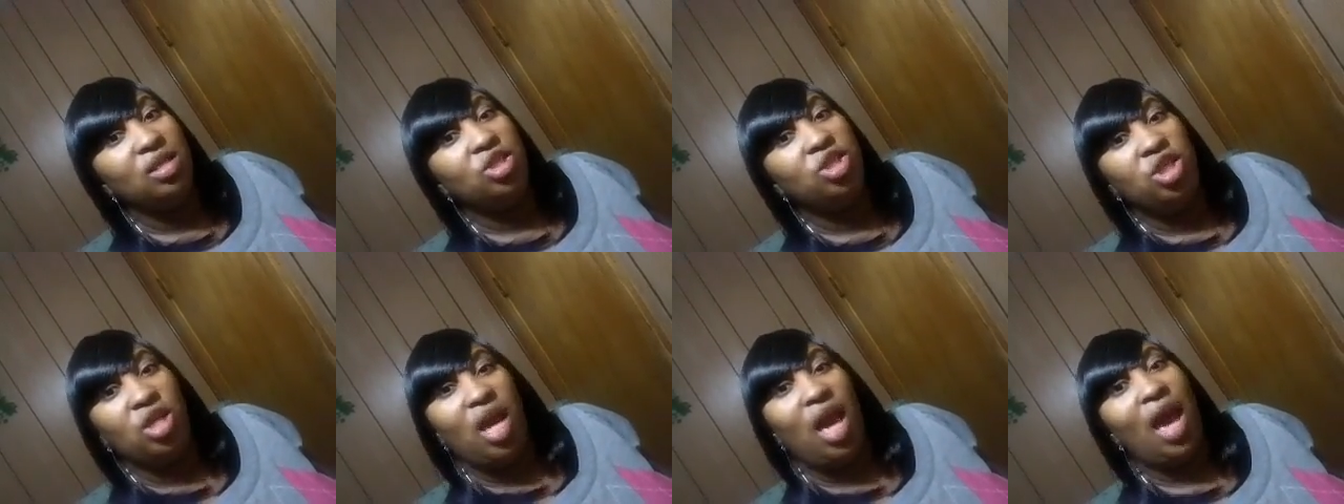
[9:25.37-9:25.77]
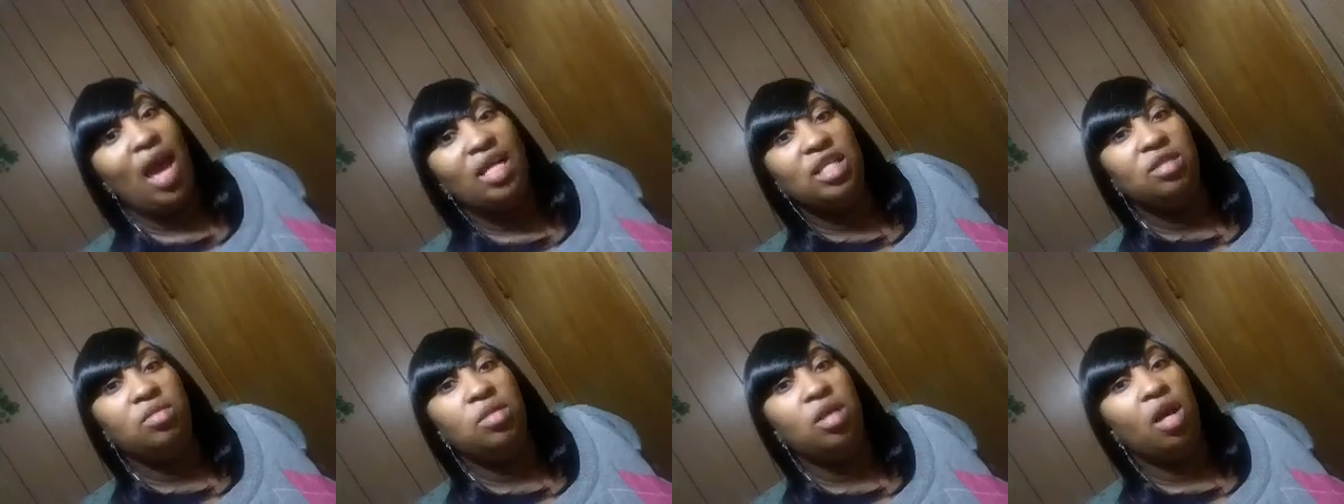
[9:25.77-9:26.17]
And she
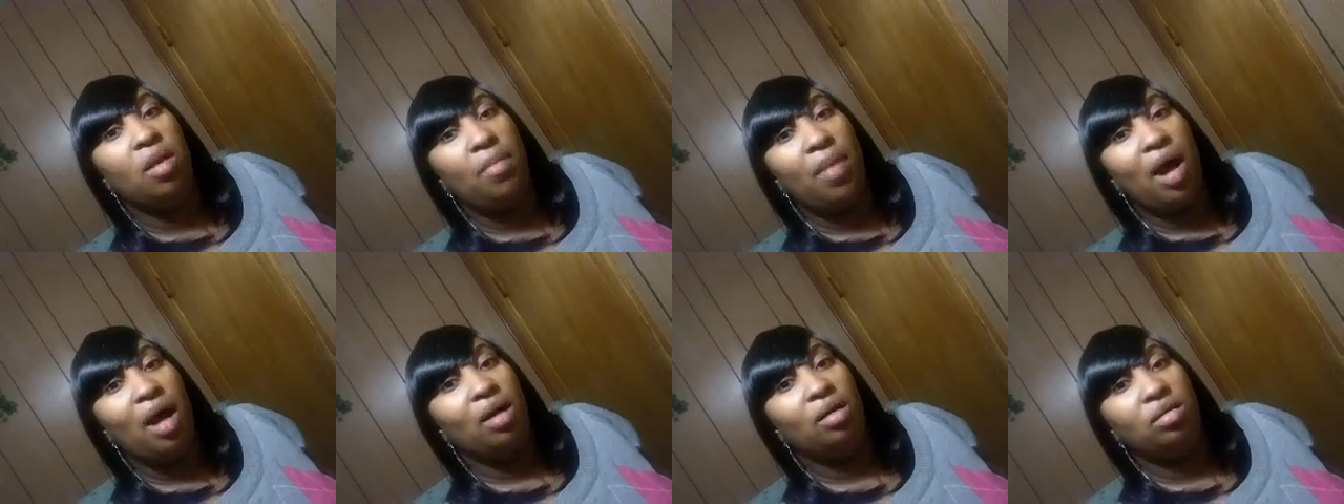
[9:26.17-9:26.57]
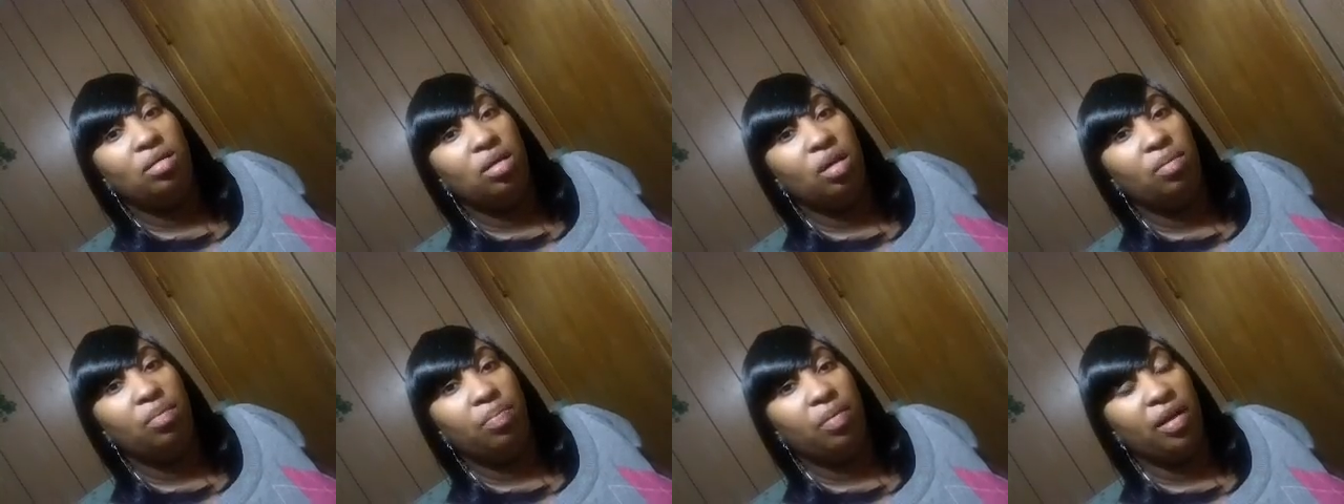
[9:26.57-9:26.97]
asked me about
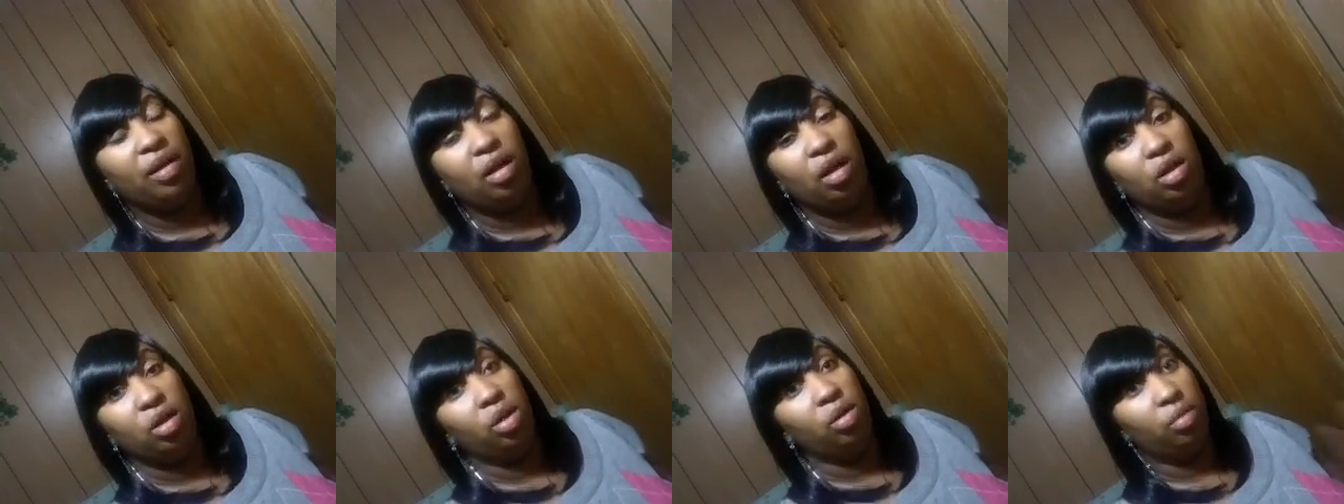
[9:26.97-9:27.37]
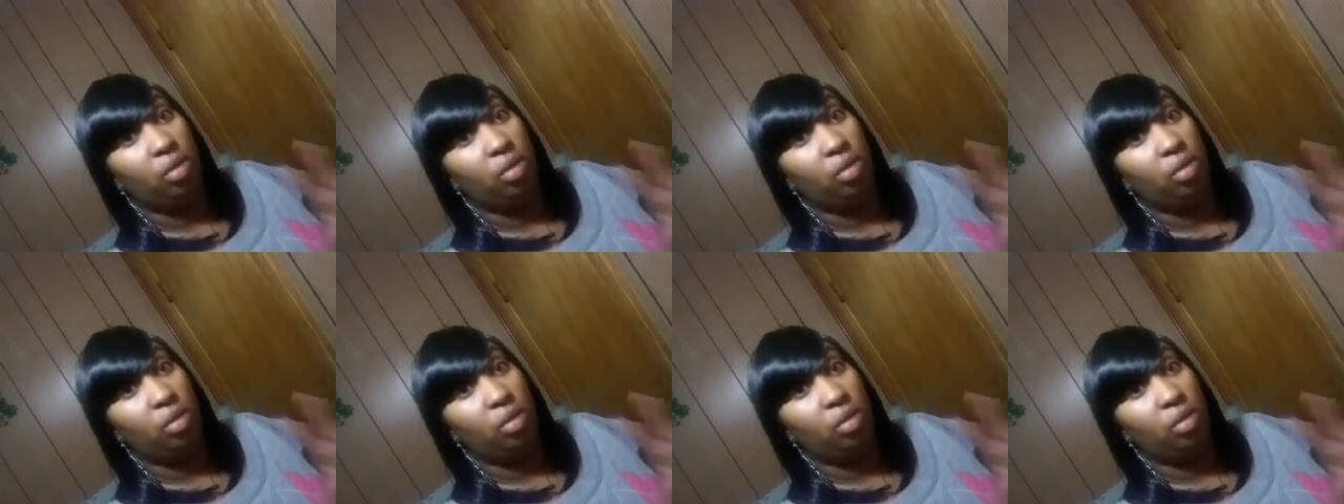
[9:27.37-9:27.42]
the the,